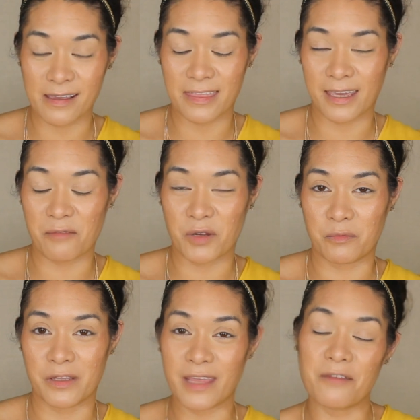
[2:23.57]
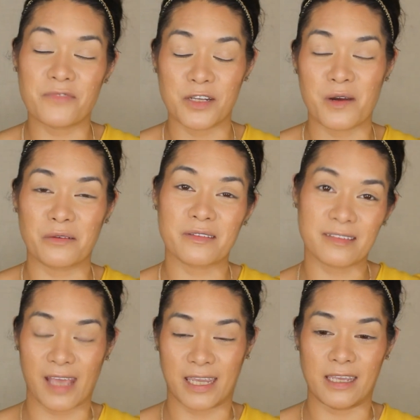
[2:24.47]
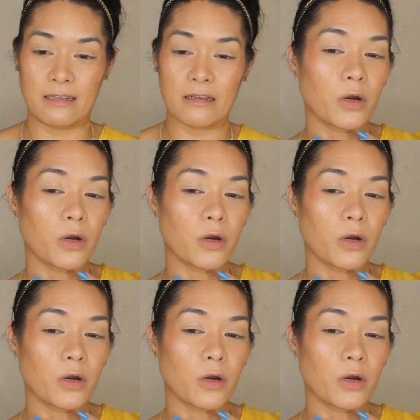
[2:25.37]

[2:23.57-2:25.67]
I think I'm going to put that video out second,